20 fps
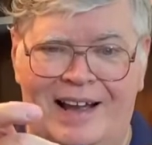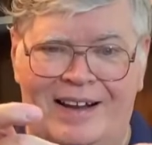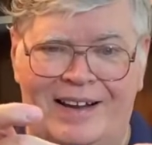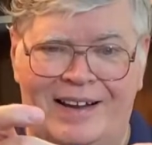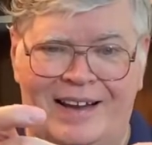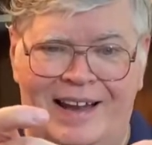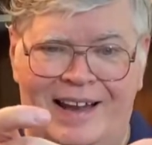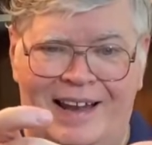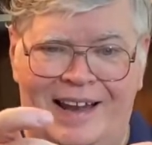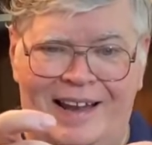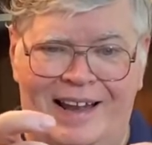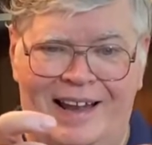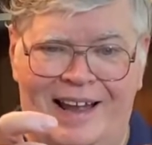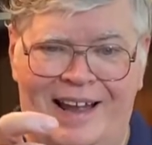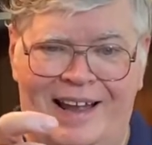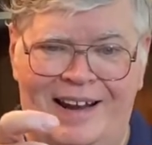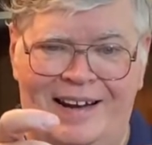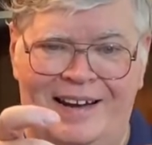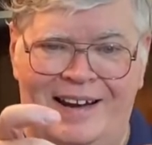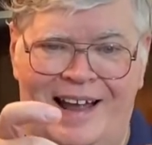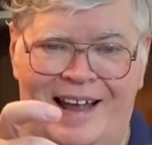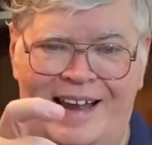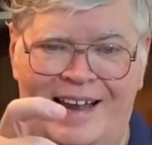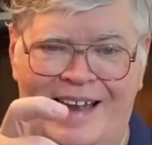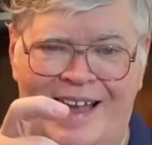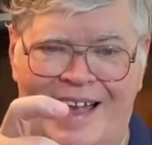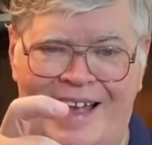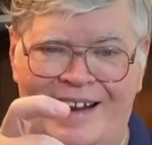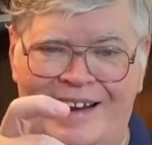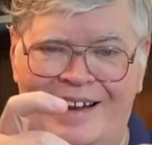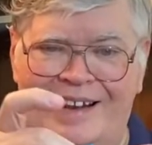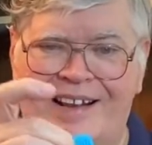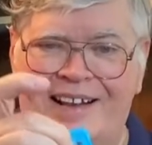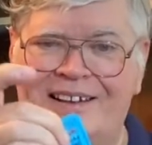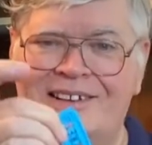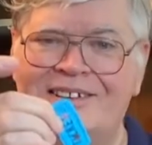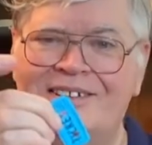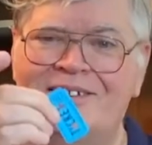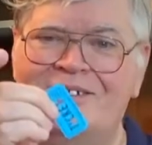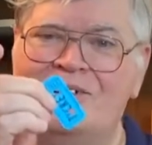Okay, now I got
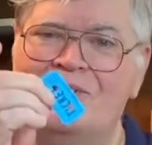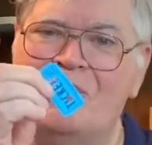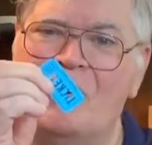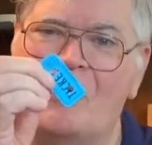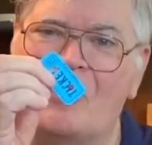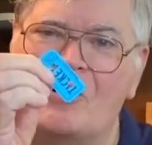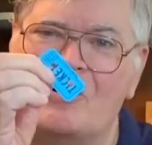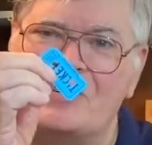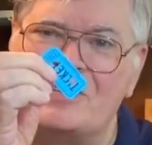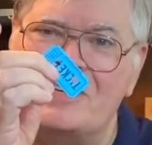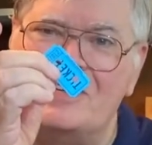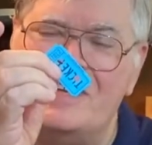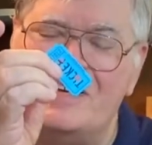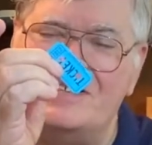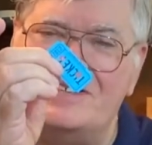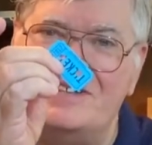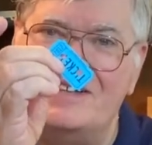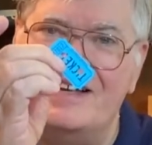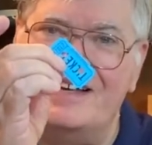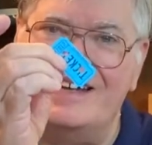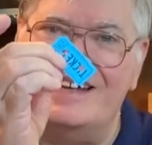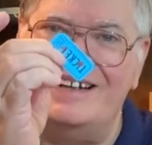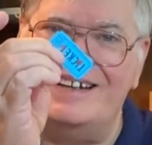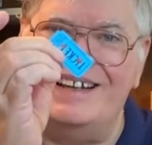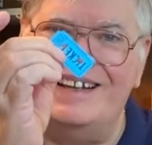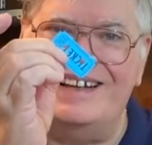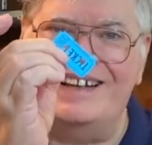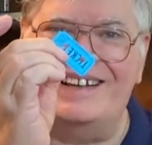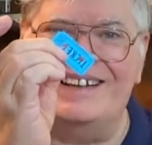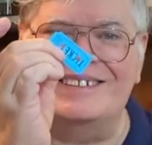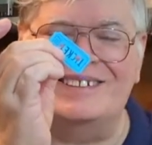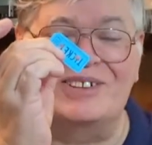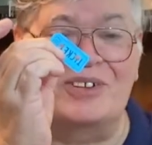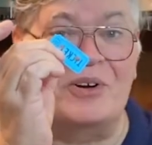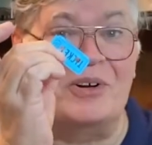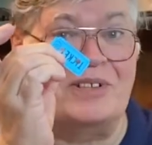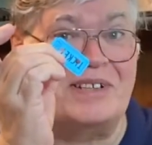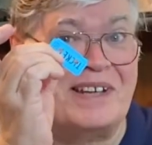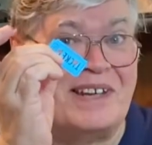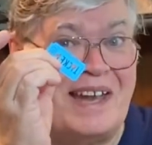two holes in this ticket. Of
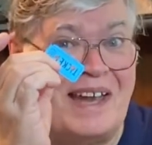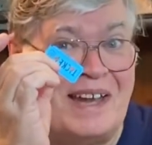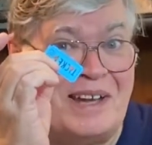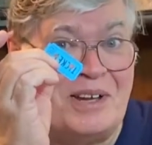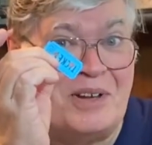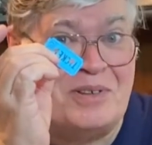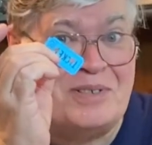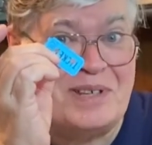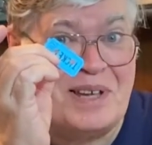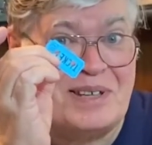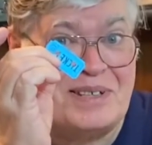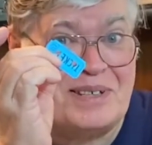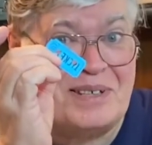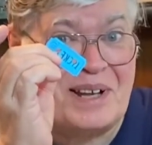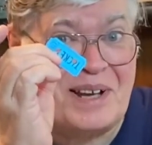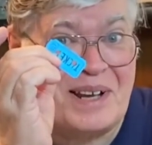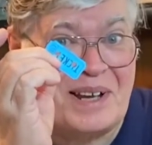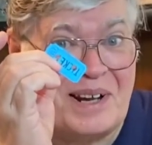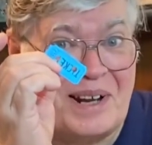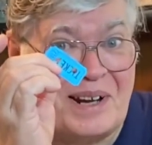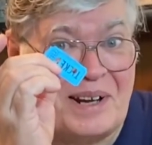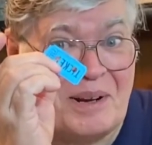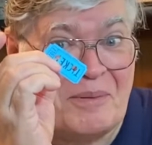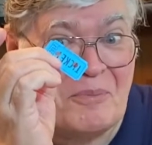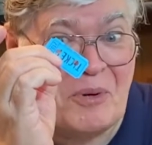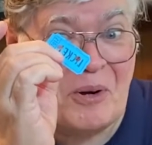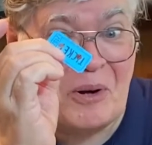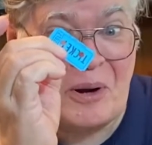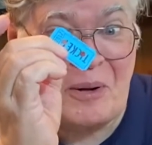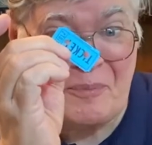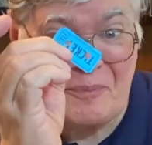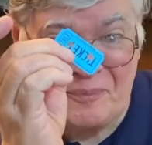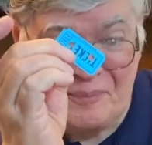course, I can't use this ticket anymore,